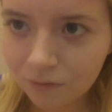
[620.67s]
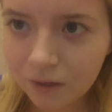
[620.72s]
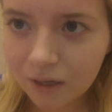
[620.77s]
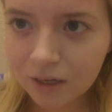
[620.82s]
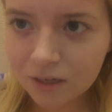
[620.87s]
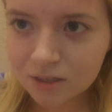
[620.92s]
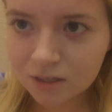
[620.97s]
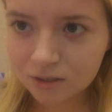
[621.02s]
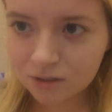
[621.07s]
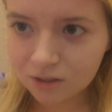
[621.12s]

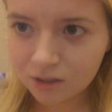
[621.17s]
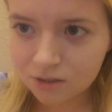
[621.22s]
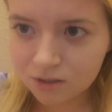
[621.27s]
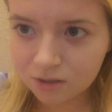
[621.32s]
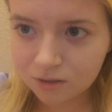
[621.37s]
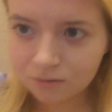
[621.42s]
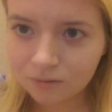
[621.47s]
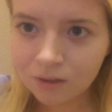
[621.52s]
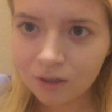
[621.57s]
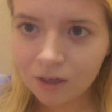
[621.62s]
face. It
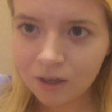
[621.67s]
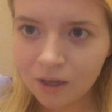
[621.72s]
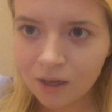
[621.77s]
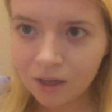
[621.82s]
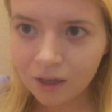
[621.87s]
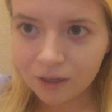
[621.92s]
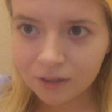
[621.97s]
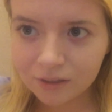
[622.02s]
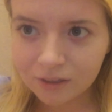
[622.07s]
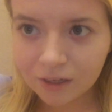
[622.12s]
doesn't
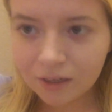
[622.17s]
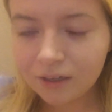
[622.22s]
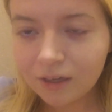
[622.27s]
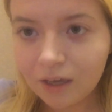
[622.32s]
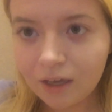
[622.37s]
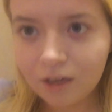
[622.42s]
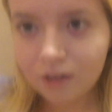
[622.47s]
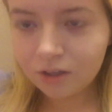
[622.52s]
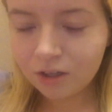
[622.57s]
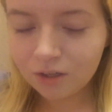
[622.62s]
get
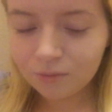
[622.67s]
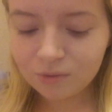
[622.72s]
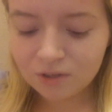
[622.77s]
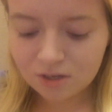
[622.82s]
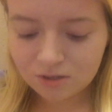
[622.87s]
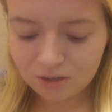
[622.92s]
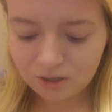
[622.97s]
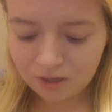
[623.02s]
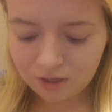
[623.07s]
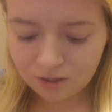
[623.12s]
cakey
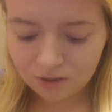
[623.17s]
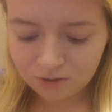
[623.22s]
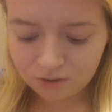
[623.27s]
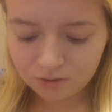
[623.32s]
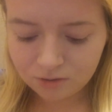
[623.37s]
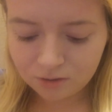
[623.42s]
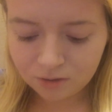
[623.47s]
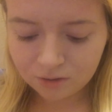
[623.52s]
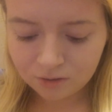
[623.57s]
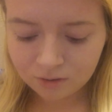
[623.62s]
because it
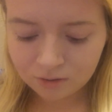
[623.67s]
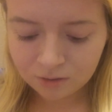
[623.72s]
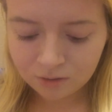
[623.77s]
is